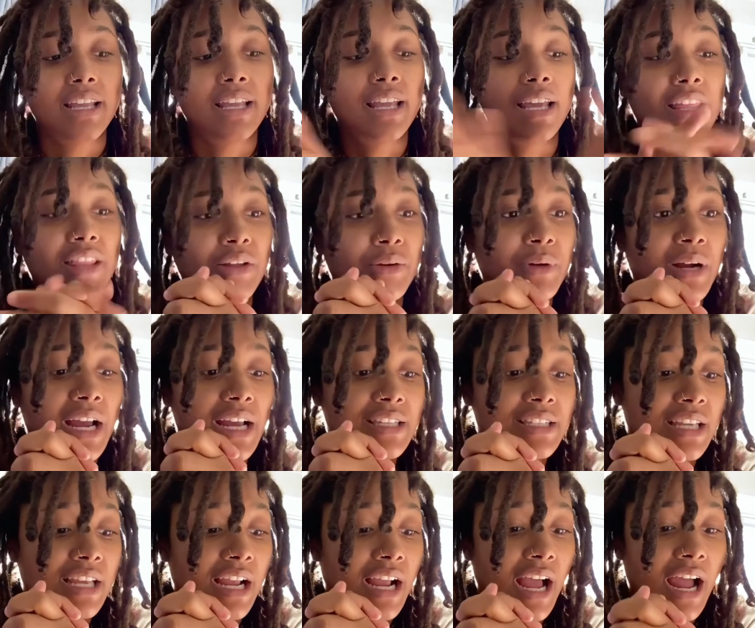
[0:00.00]
the
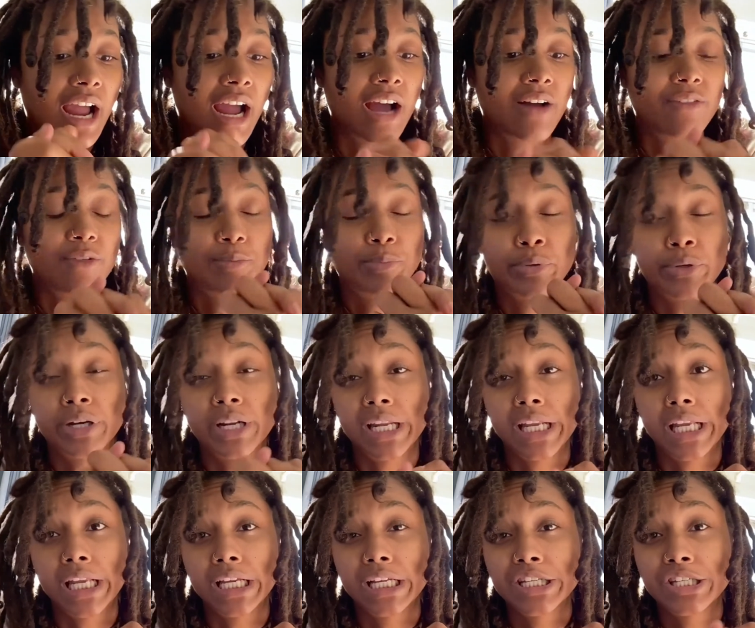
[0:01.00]
rising, I have a
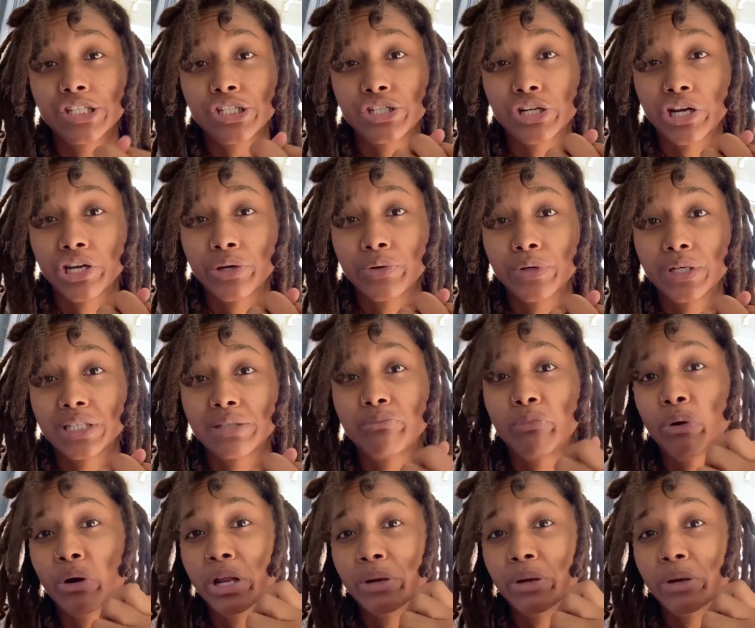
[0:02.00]
pretty strenuous morning